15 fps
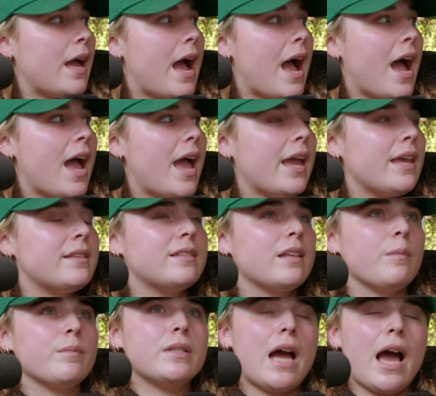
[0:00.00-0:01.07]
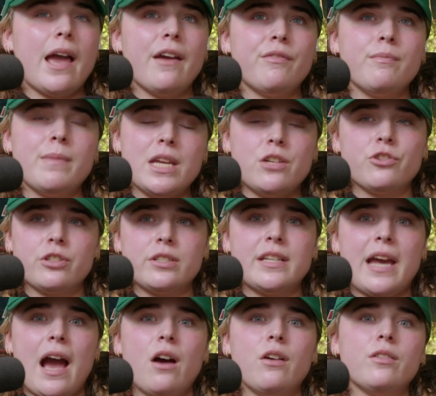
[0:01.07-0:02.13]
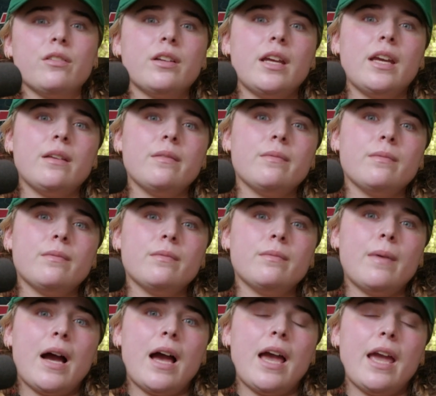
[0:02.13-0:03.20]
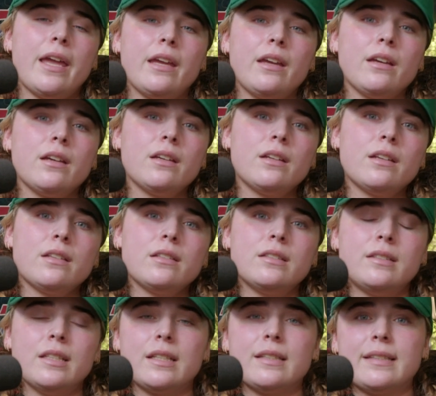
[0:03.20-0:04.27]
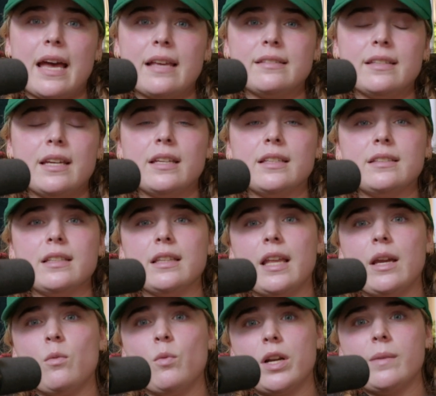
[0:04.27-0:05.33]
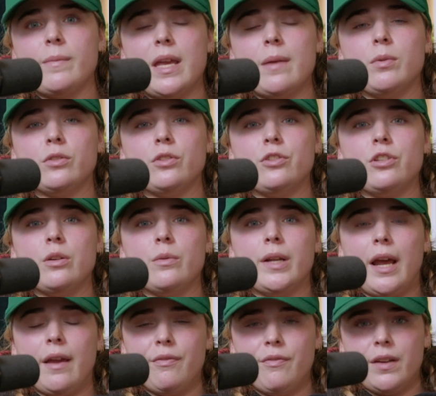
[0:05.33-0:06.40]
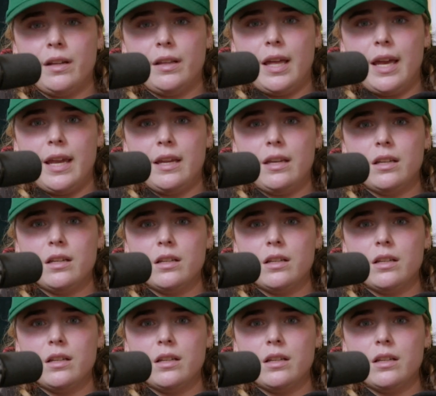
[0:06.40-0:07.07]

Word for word: I some I have major doubt in my successes and like what I'm able to do and I feel like